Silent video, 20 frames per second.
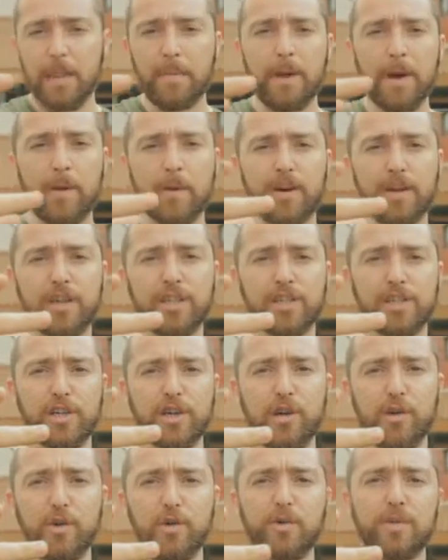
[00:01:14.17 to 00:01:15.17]
But I wanted to
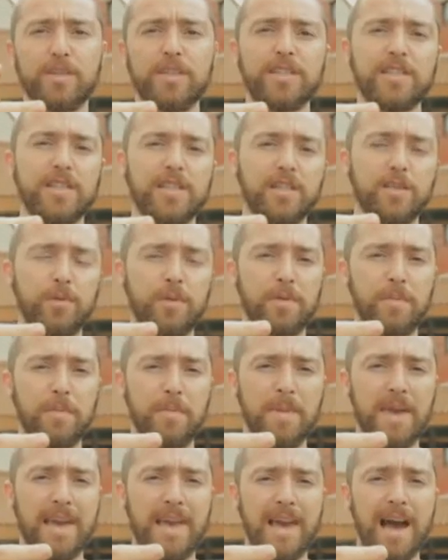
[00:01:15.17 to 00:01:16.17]
show you, this is with
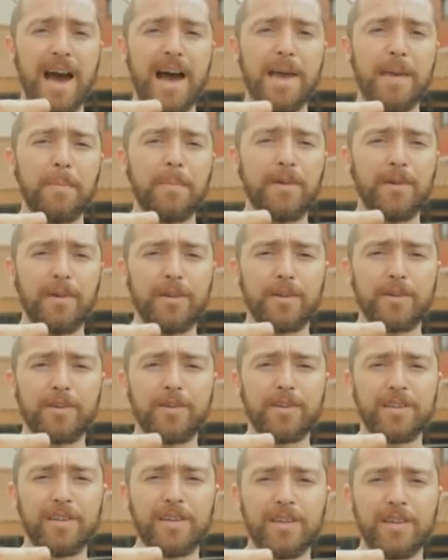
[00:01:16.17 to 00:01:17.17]
me. I am
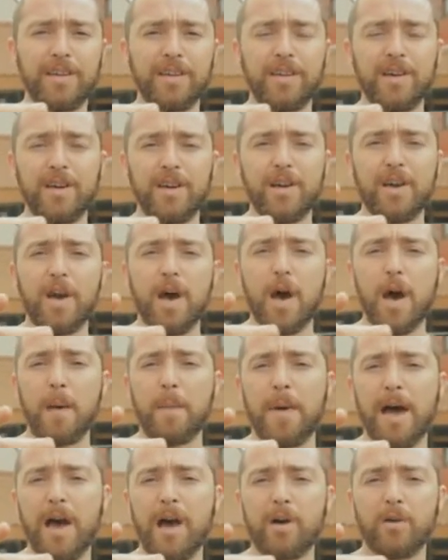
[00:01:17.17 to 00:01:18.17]
literally
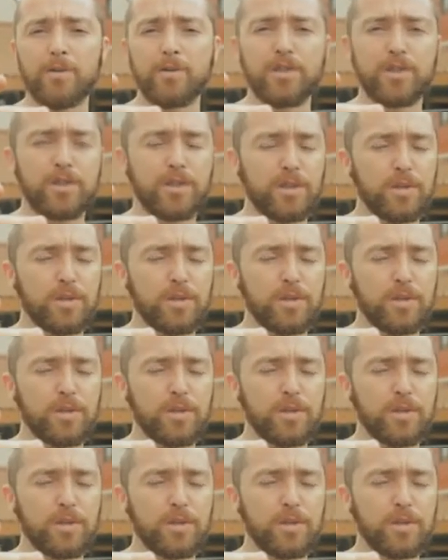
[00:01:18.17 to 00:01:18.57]
about